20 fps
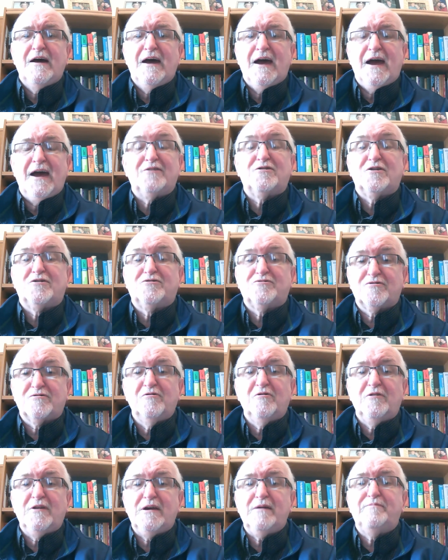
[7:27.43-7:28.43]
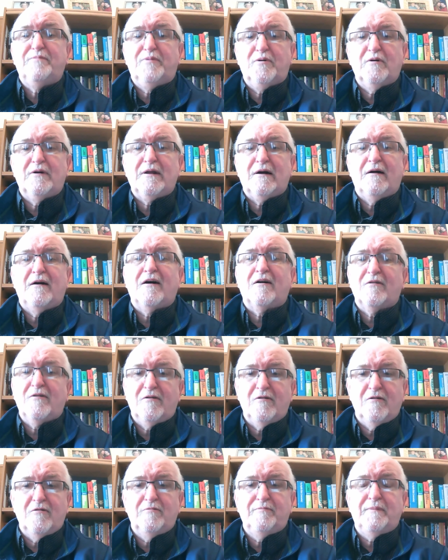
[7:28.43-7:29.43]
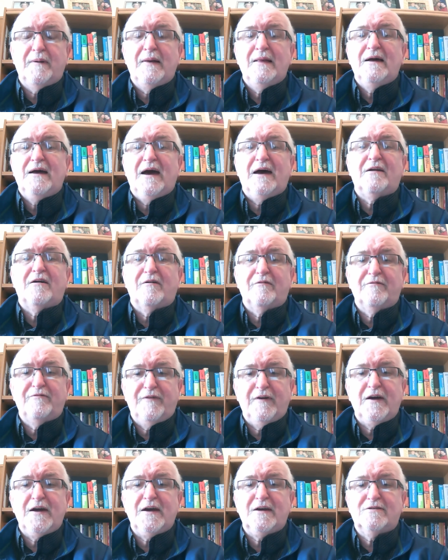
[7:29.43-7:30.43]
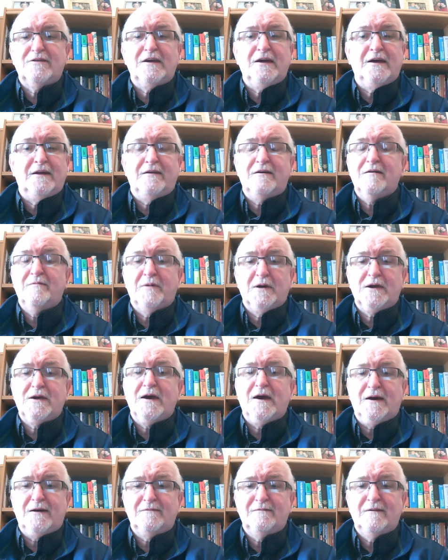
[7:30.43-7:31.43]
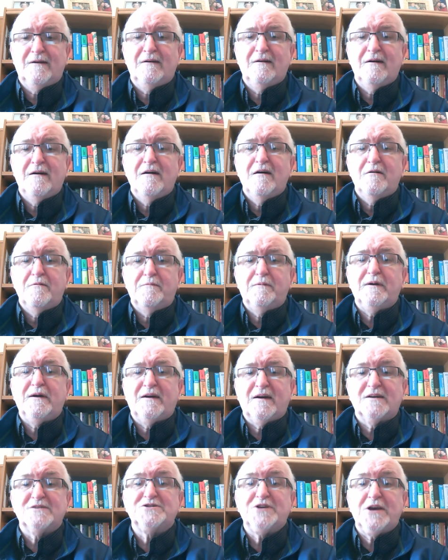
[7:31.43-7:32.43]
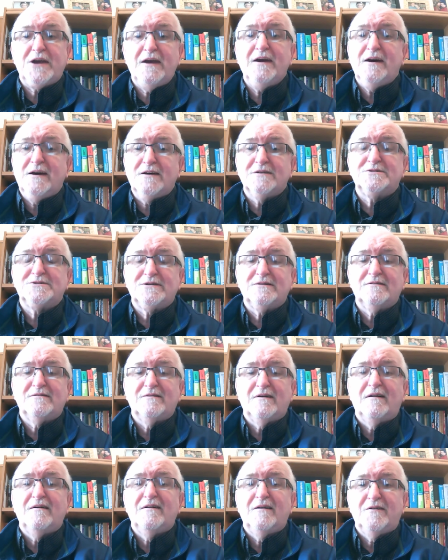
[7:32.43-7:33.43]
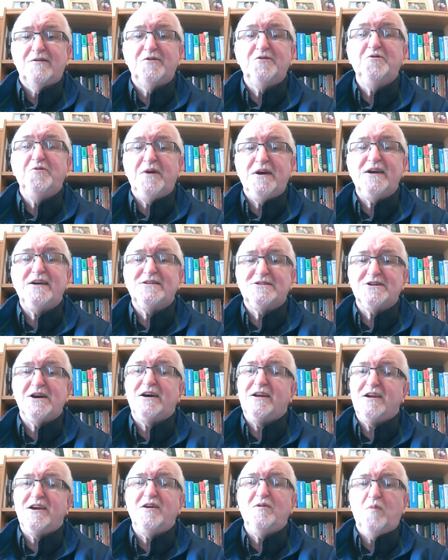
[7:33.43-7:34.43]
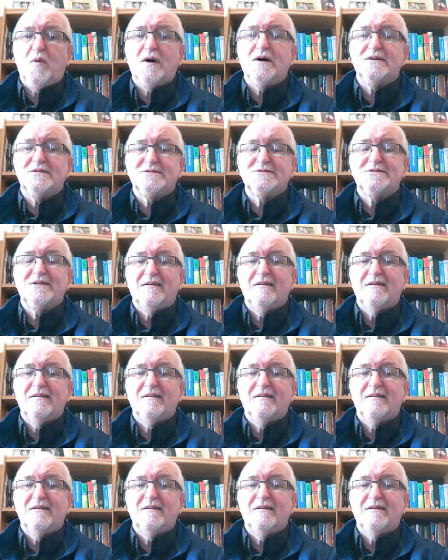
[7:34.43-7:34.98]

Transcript: And to truly put our hope and our faith in him again. Because he is who he said he was.